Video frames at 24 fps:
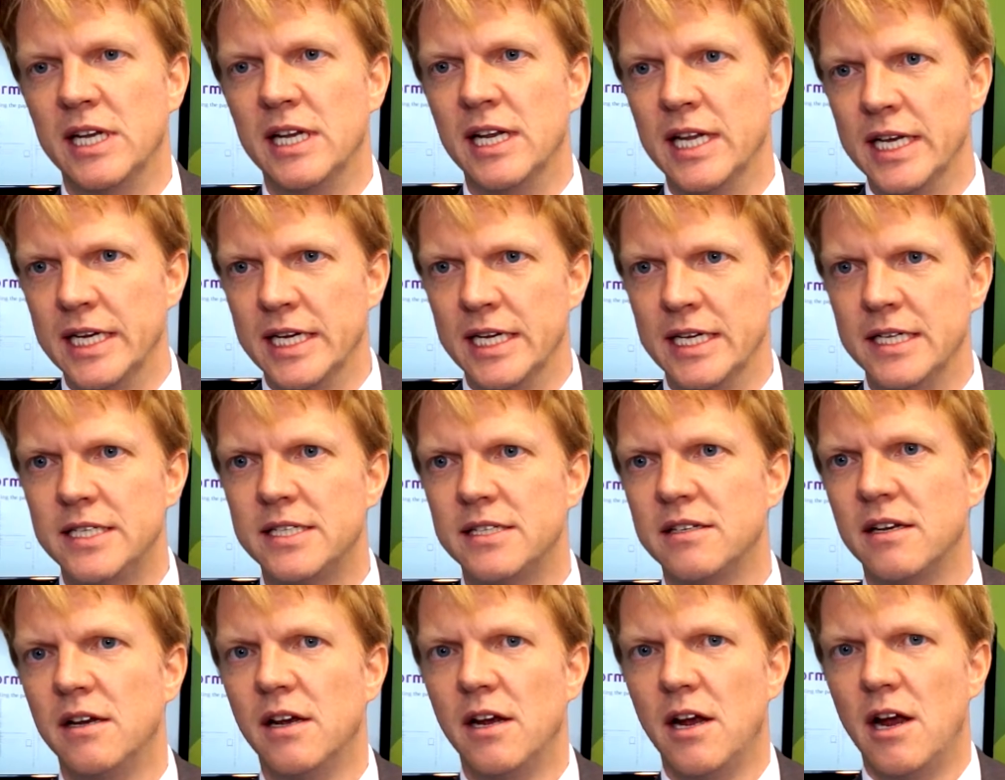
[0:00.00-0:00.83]
in
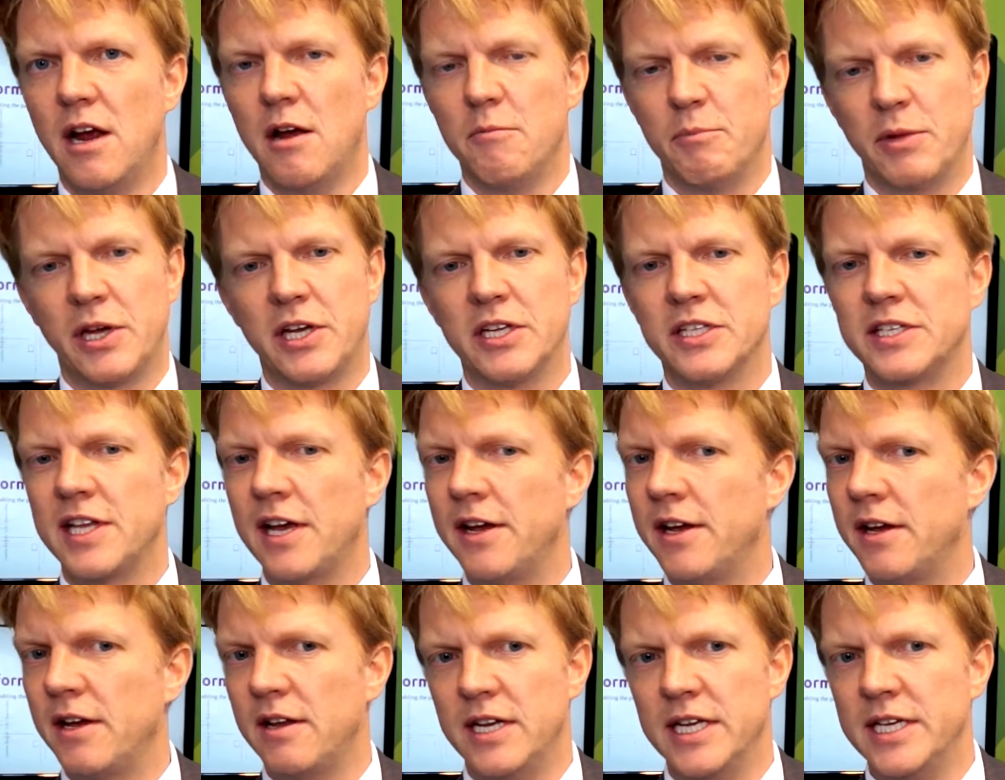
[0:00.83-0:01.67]
Leeds, because
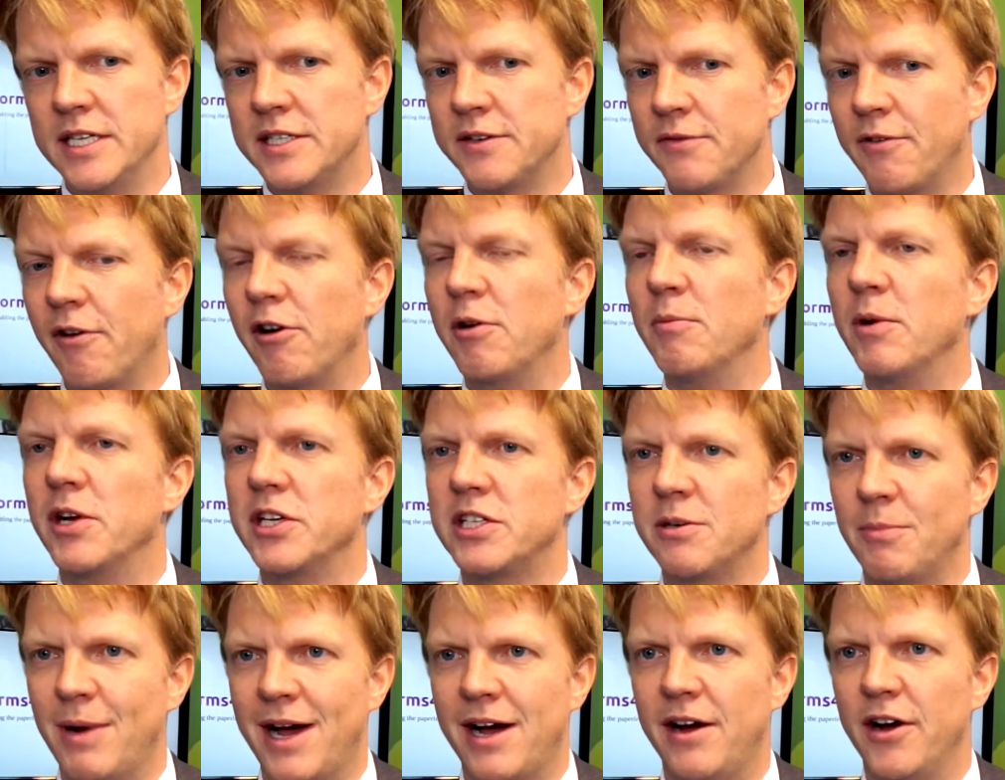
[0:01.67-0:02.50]
Leeds are very
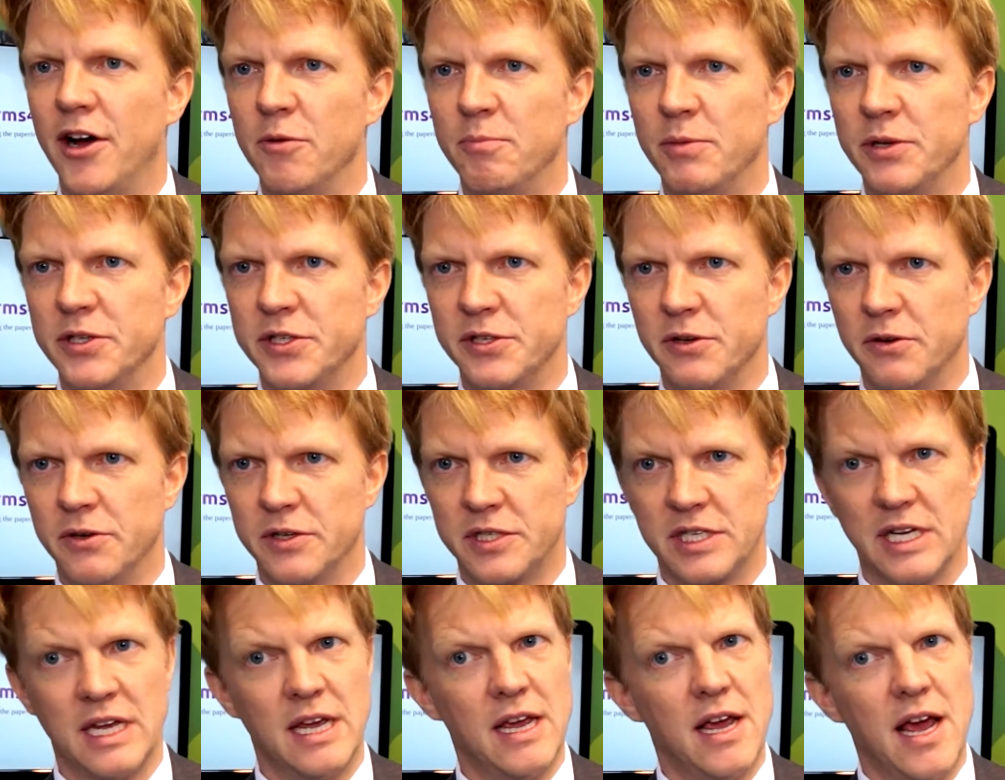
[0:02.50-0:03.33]
much about open
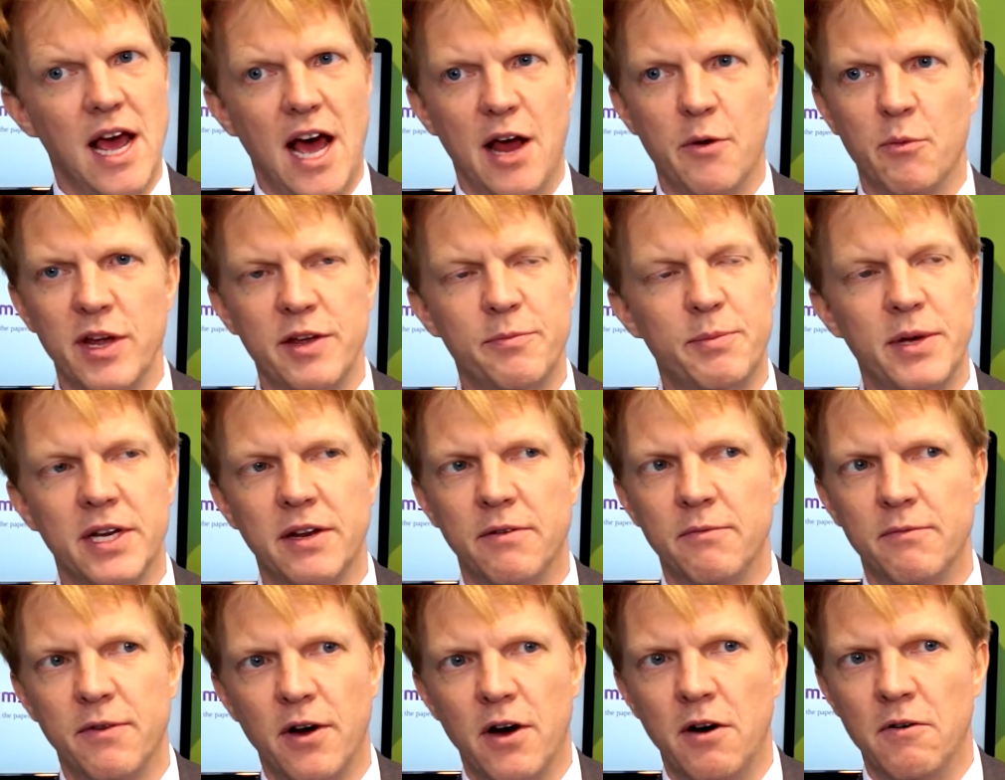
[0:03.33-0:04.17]
source. And we've been
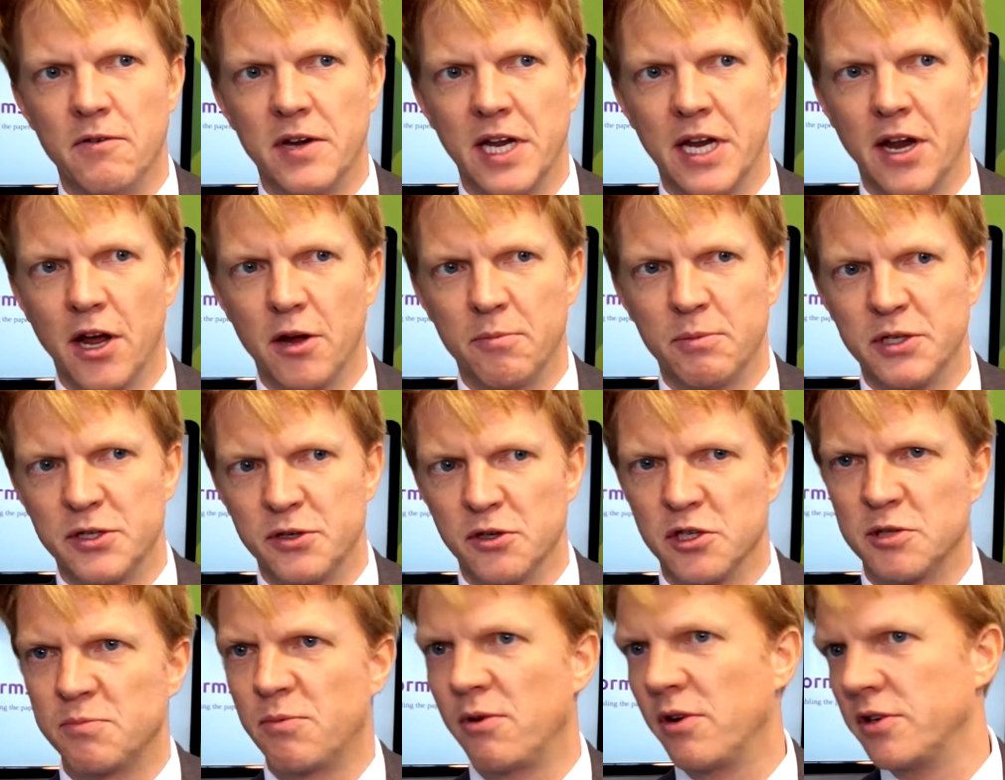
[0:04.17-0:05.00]
involved in open
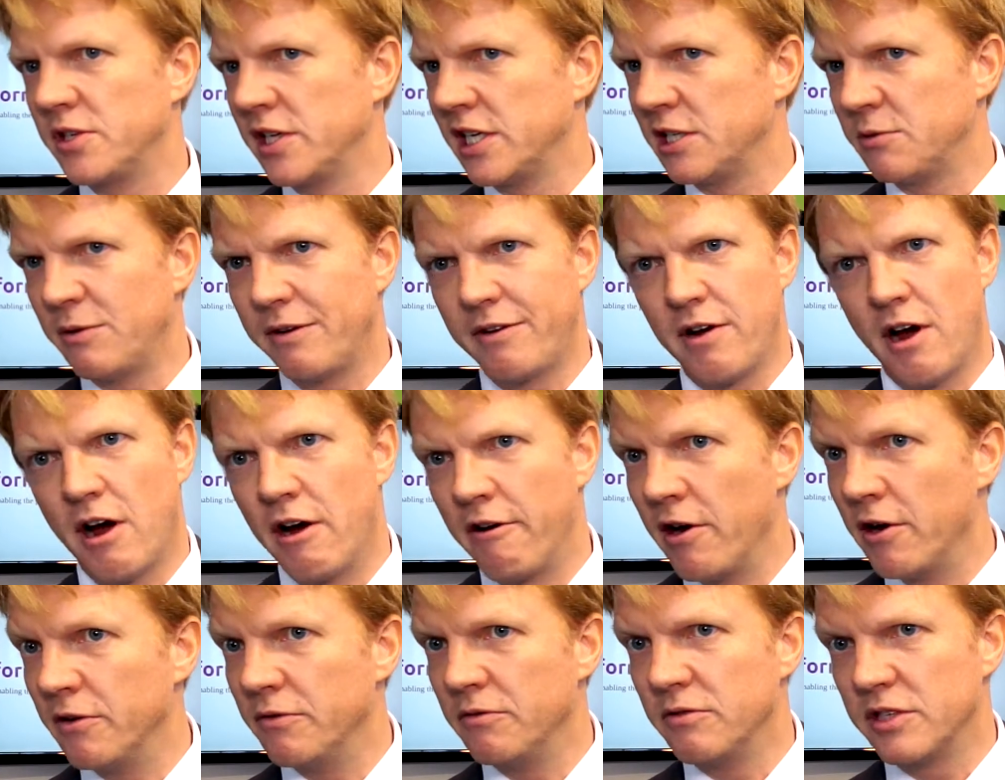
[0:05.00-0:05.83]
source projects. We've
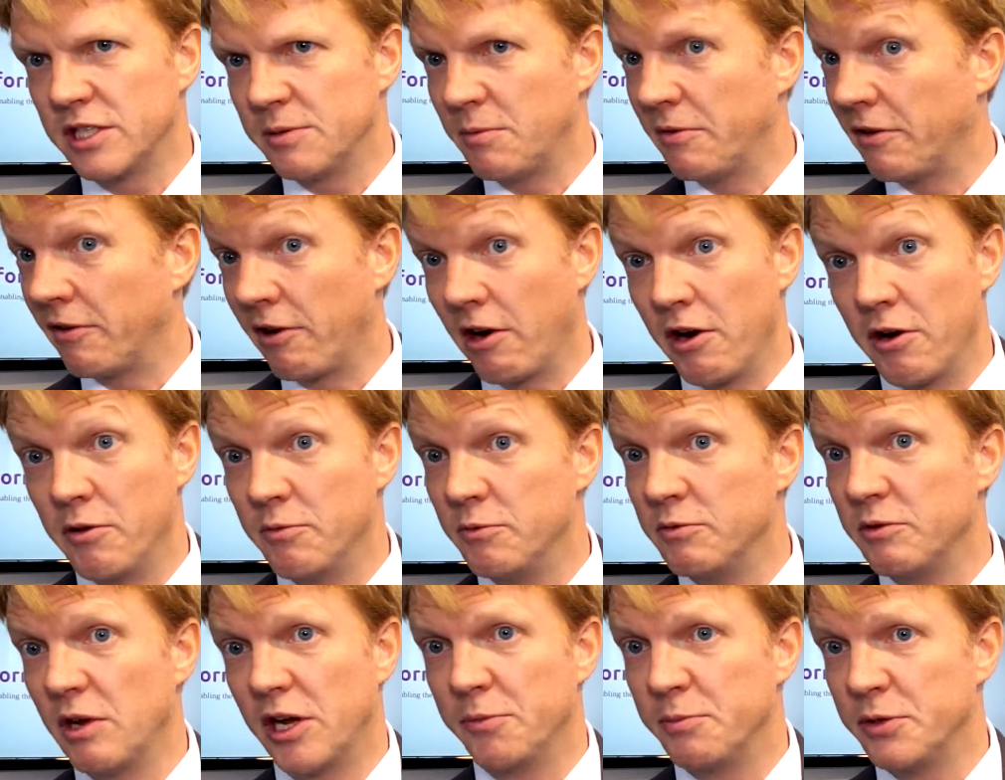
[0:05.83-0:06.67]
got some of our
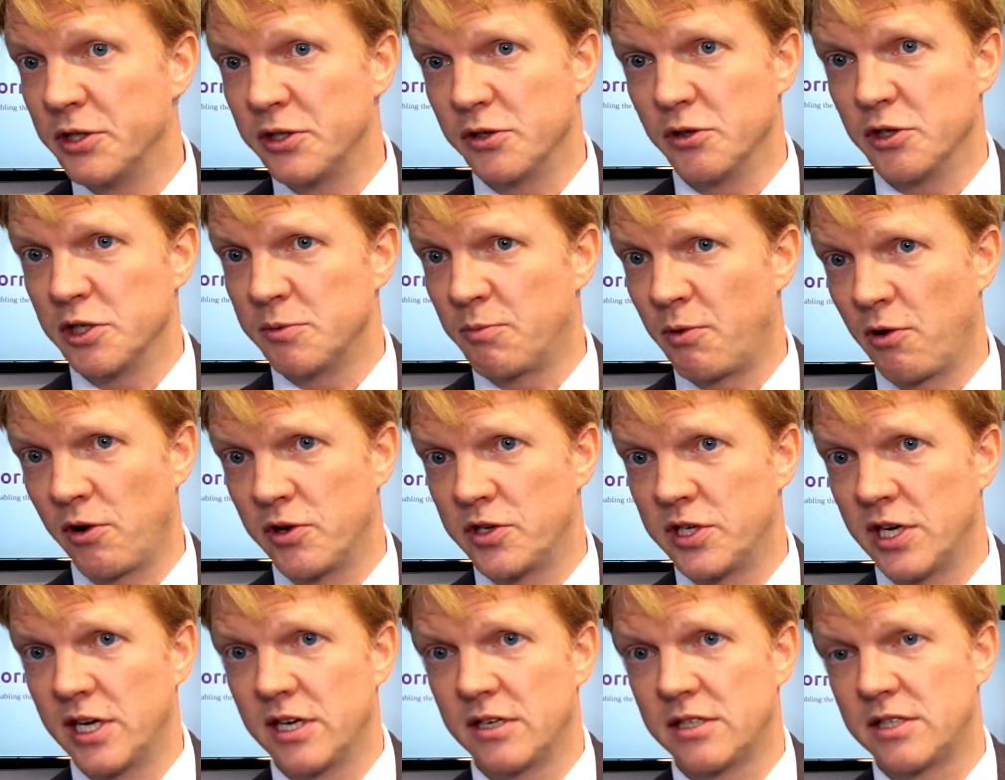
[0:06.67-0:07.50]
own open source
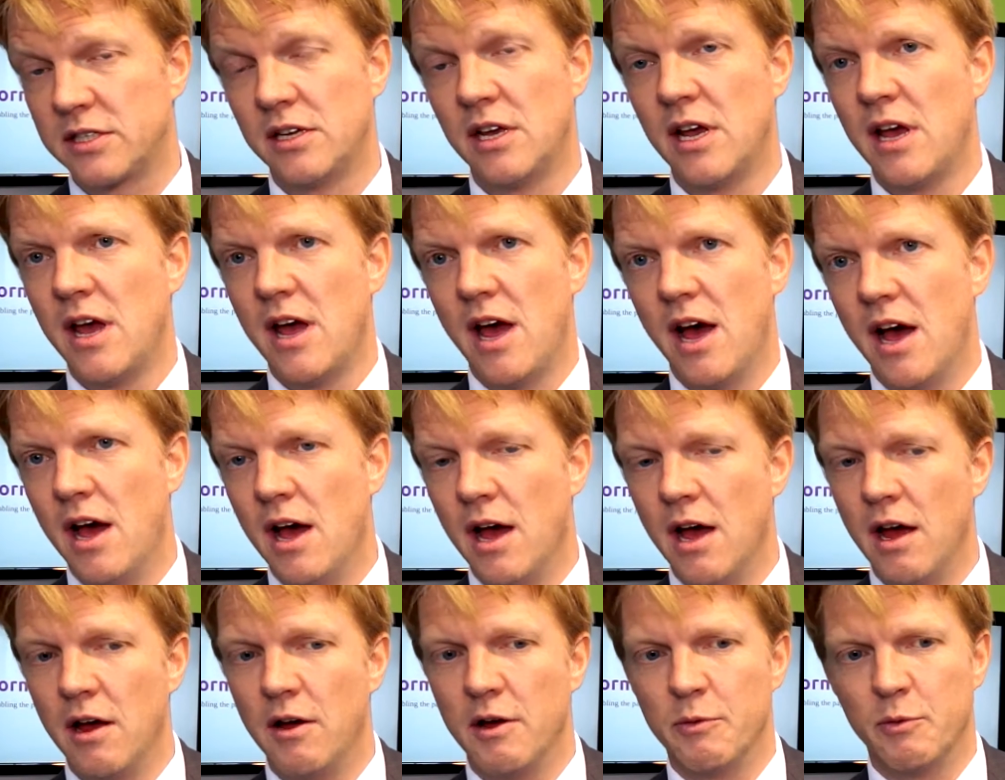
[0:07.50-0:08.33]
projects
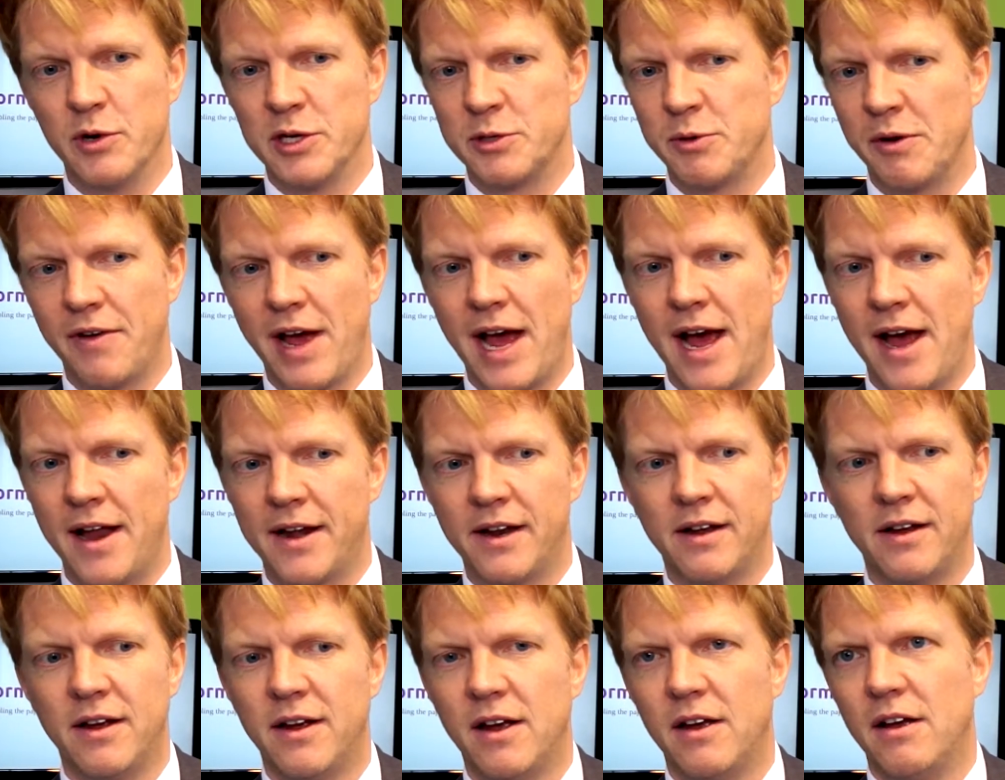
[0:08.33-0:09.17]
which we've had